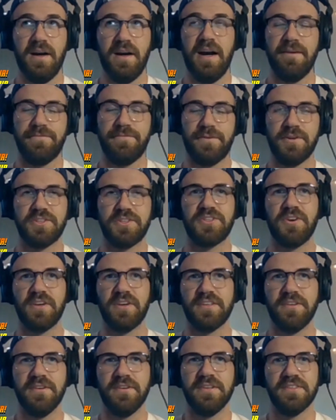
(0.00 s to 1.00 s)
I first
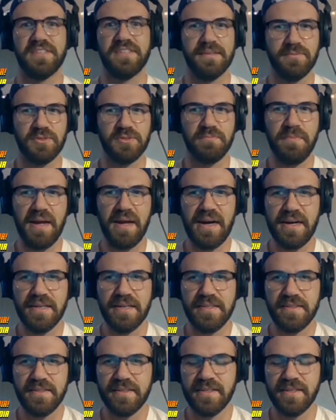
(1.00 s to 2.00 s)
started going, his name was
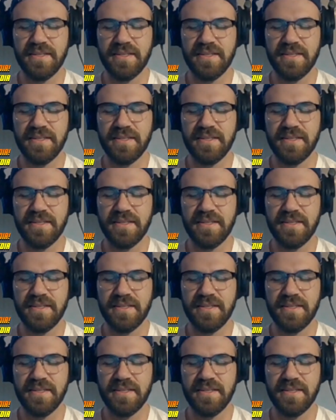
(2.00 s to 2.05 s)
Matt.